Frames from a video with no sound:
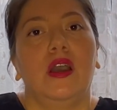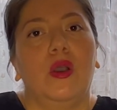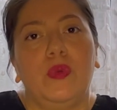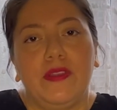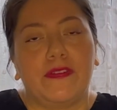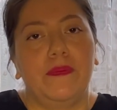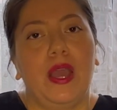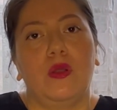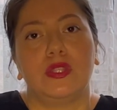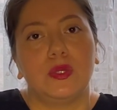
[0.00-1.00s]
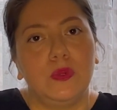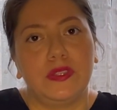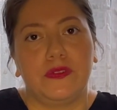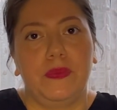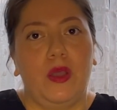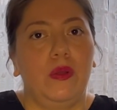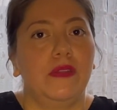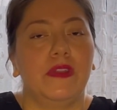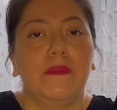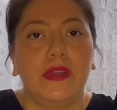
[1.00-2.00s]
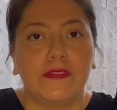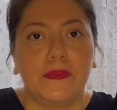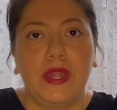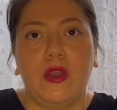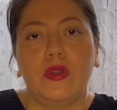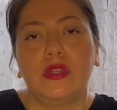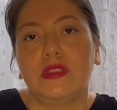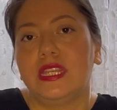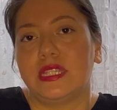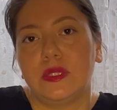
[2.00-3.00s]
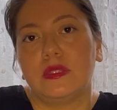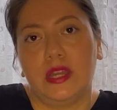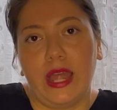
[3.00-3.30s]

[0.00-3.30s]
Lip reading: a week from now or 2 weeks from now or even a month from now, this is going to